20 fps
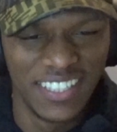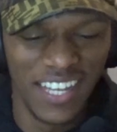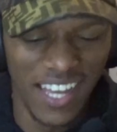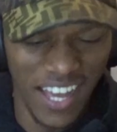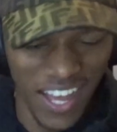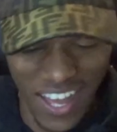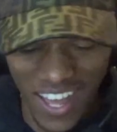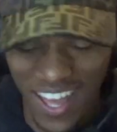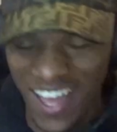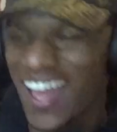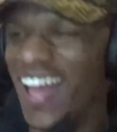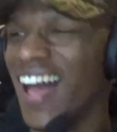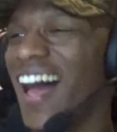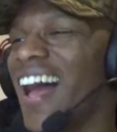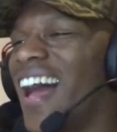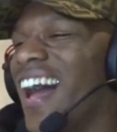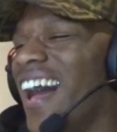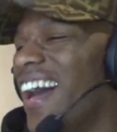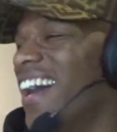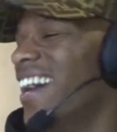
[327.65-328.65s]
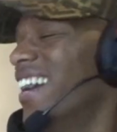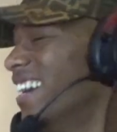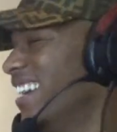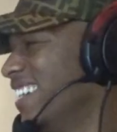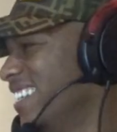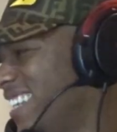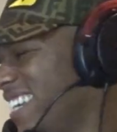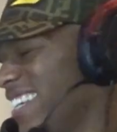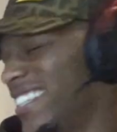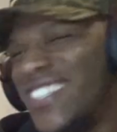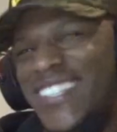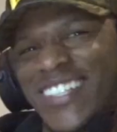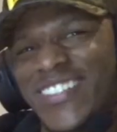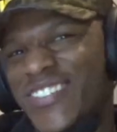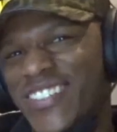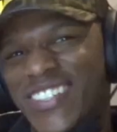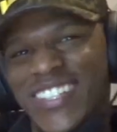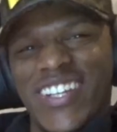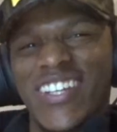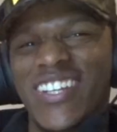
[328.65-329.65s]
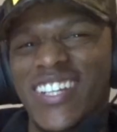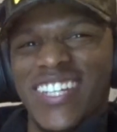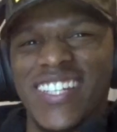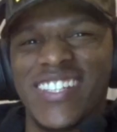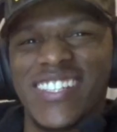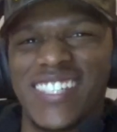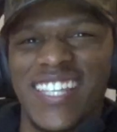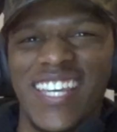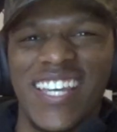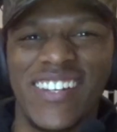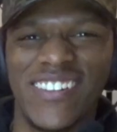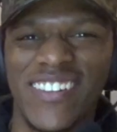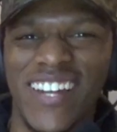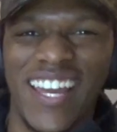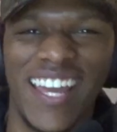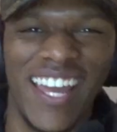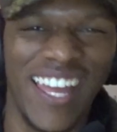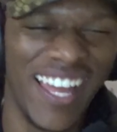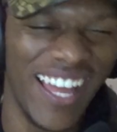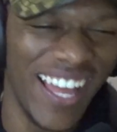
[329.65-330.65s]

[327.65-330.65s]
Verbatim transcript: Hello. They do, but none of them say it right.